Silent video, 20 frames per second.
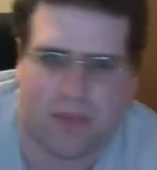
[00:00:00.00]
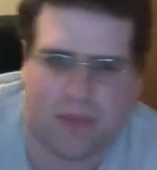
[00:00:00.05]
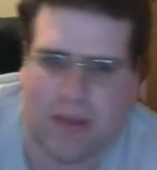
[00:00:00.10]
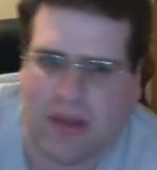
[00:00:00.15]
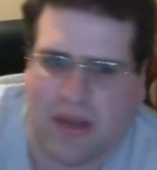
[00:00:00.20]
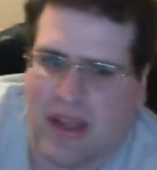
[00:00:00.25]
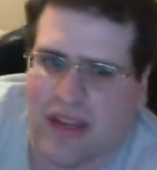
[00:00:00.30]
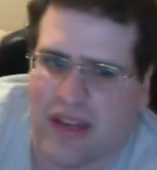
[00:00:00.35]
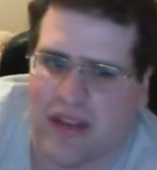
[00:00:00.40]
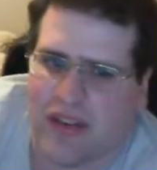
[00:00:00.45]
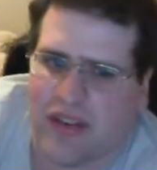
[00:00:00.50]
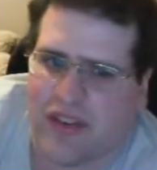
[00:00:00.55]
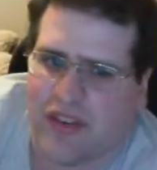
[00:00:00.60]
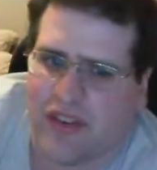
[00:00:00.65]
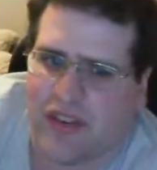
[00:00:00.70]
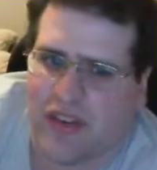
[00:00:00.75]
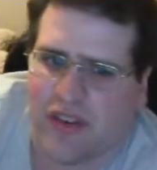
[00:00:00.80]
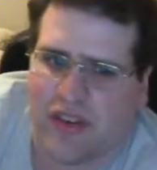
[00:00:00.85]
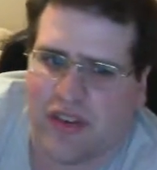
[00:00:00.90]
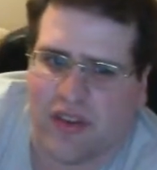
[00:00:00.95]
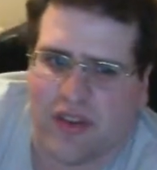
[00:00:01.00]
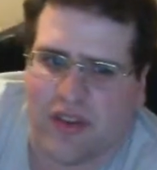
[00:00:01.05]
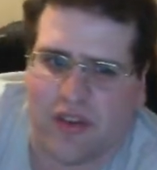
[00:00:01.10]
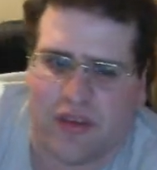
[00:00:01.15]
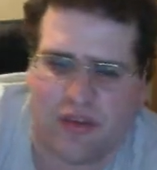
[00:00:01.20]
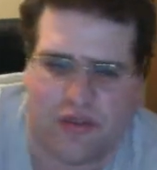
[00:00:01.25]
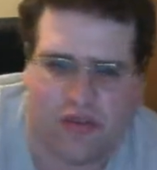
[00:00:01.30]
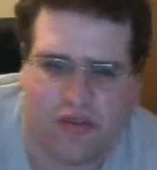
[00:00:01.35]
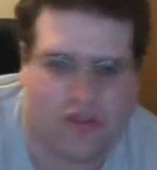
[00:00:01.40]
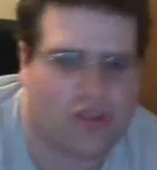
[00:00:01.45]
bananas
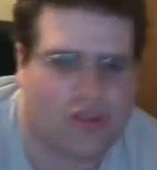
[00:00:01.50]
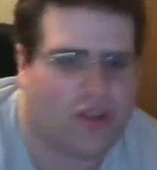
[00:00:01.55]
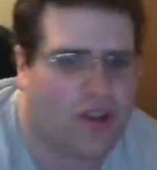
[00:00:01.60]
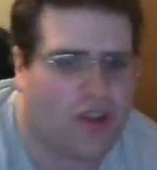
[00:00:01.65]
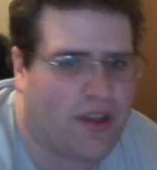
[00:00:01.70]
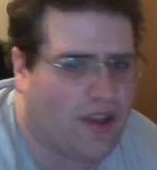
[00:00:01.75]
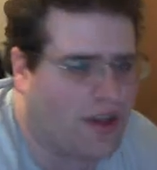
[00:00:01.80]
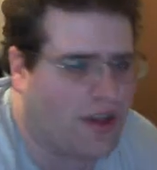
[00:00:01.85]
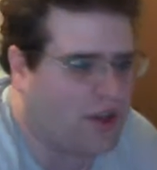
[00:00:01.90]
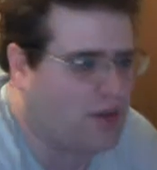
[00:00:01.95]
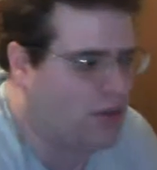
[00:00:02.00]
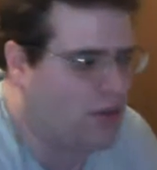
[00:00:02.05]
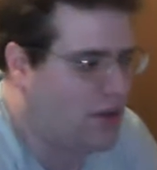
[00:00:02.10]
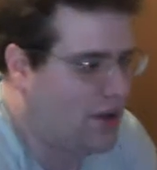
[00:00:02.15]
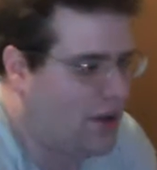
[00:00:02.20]
just like I do.